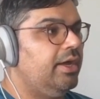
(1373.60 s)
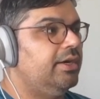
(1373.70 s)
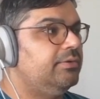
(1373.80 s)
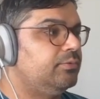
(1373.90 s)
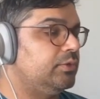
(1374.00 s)

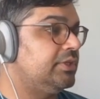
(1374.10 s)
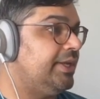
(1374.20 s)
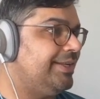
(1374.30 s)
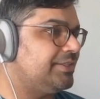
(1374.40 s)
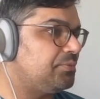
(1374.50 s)
For
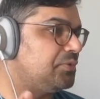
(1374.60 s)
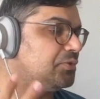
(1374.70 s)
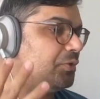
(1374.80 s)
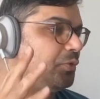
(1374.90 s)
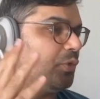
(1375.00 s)
today's
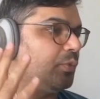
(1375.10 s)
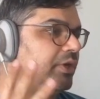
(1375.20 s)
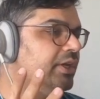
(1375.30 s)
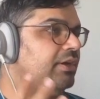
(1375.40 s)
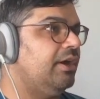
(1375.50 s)
episode, we're
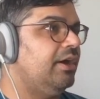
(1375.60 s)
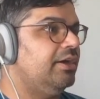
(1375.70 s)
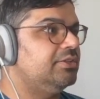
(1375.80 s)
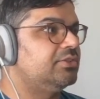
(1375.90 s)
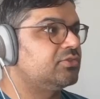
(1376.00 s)
working
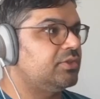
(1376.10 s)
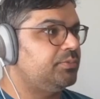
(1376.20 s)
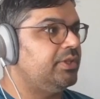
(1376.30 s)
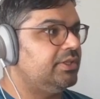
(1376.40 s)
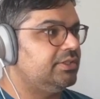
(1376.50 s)
on
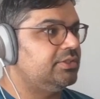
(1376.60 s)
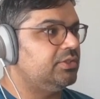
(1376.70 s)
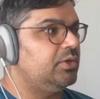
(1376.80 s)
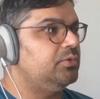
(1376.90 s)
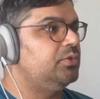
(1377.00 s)
scripting this to
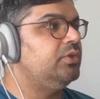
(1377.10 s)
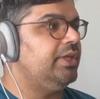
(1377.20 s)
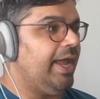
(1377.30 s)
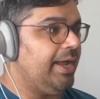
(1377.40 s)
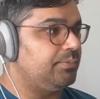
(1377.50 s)
go to the
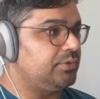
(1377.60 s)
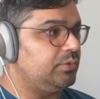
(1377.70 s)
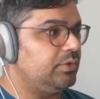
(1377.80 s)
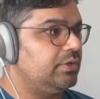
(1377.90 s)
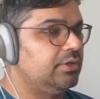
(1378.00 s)
App
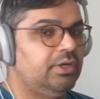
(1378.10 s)
Store.